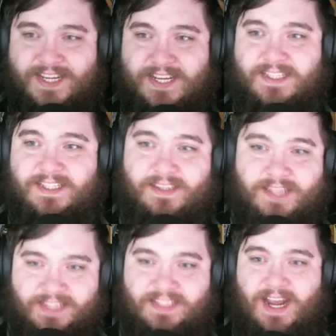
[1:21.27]
is
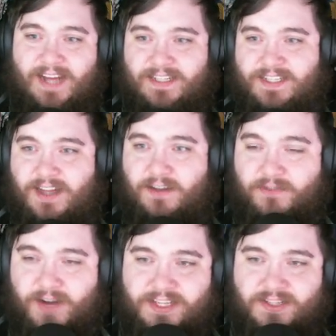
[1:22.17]
this kind of stuff,
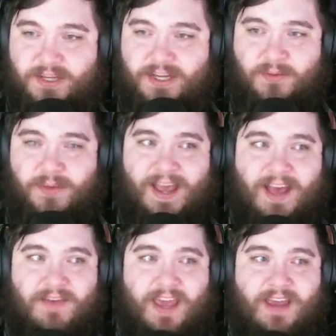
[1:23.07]
right? So here we
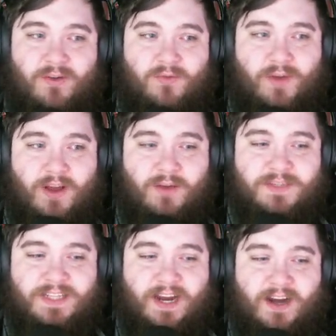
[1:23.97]
have a Realm
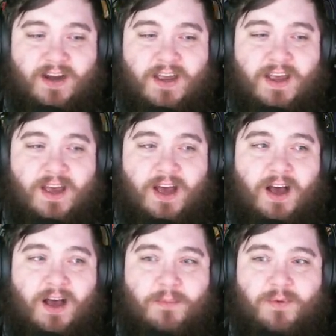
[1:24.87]
Tear,
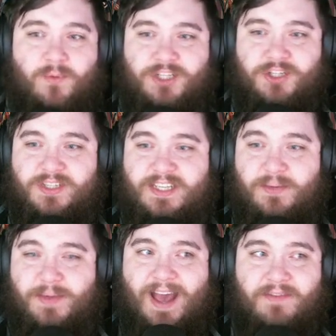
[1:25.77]
which you'll see
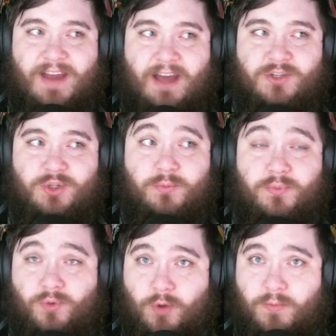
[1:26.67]
we have now to
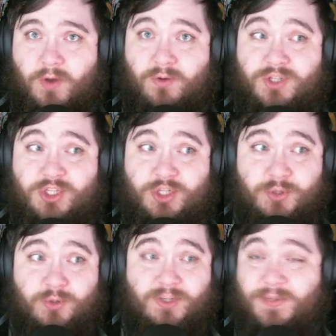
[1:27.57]
promo
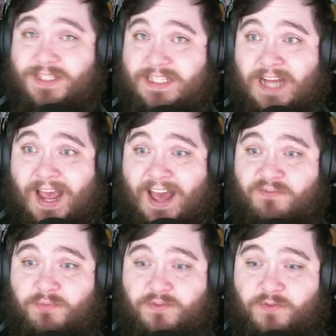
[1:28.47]
2, which we did not
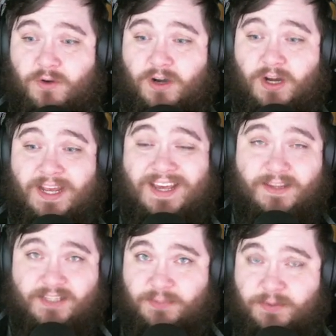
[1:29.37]
have before.
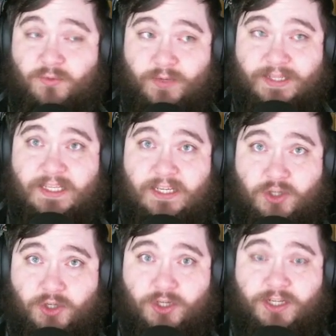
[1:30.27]
This has been really
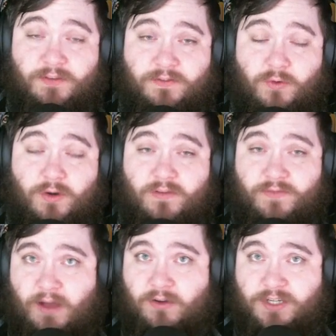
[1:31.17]
good for
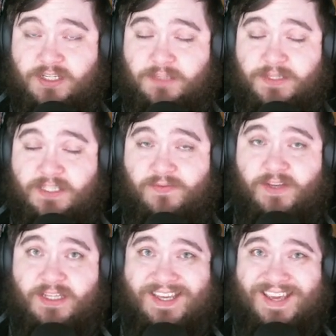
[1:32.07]
Valkyra,
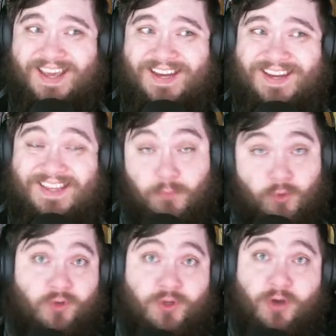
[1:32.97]
specifically in the
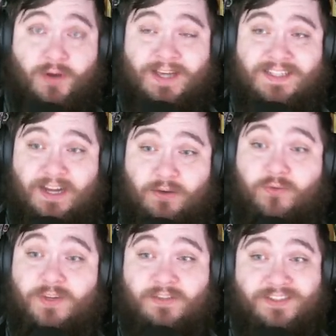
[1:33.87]
Immortal Codex. I
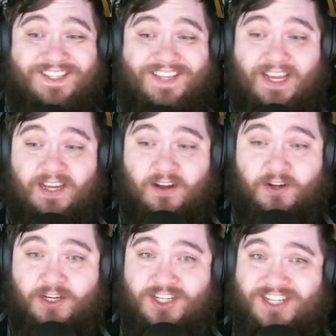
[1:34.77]
really like it on
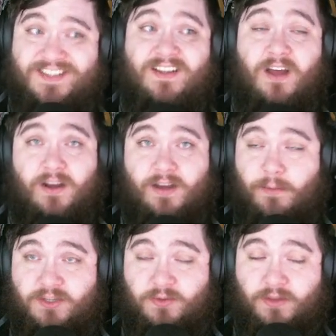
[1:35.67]
her. She does a lot of
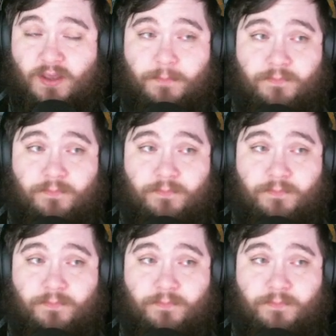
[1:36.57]
damage with it.